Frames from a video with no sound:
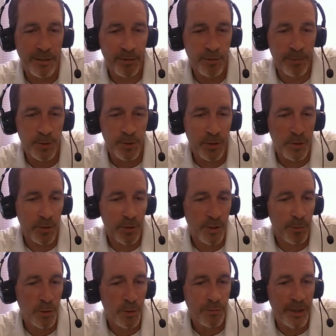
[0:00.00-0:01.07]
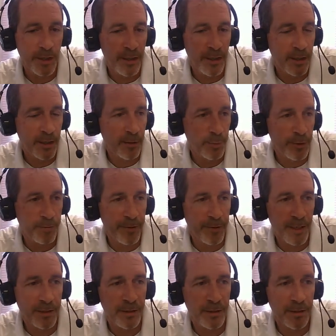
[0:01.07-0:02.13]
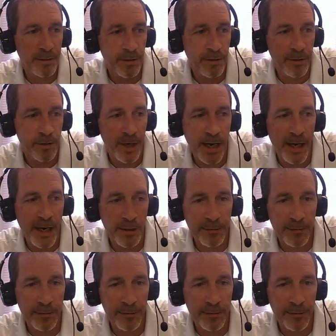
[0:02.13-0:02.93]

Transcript: but certainly moving in and perfecting the craft.